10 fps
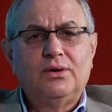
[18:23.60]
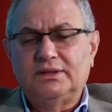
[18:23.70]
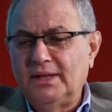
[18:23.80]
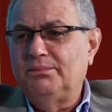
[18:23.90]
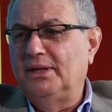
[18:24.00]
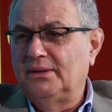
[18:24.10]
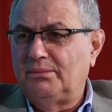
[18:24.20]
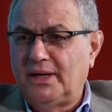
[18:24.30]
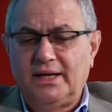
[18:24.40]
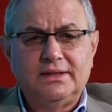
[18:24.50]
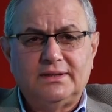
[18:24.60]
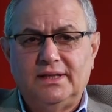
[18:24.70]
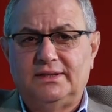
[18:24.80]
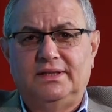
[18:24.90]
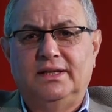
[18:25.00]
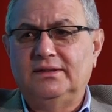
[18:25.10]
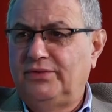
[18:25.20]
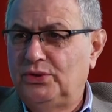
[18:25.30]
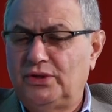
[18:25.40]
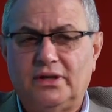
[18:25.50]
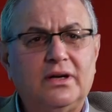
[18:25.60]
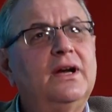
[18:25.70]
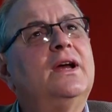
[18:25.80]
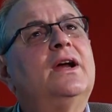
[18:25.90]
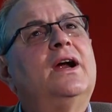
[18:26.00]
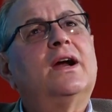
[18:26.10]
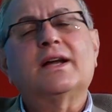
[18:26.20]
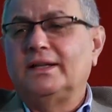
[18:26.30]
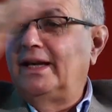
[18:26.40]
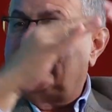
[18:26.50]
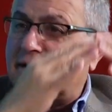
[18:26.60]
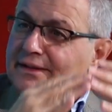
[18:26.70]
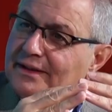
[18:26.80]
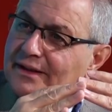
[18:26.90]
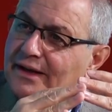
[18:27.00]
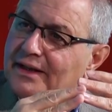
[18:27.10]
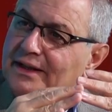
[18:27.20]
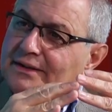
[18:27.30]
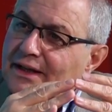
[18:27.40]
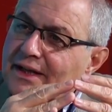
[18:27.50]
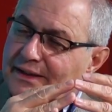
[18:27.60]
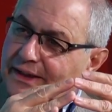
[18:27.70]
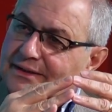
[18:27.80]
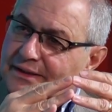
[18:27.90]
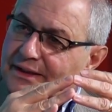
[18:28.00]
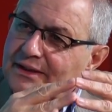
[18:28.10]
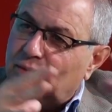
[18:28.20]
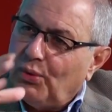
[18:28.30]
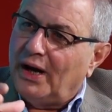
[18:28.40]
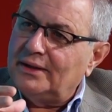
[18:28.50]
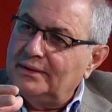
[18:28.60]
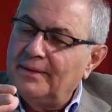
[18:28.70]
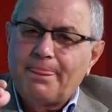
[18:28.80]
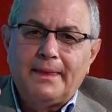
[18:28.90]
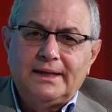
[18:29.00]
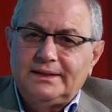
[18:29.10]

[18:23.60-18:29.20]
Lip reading: or 10 billion brains, let's say in the future, are connected, are interconnected in one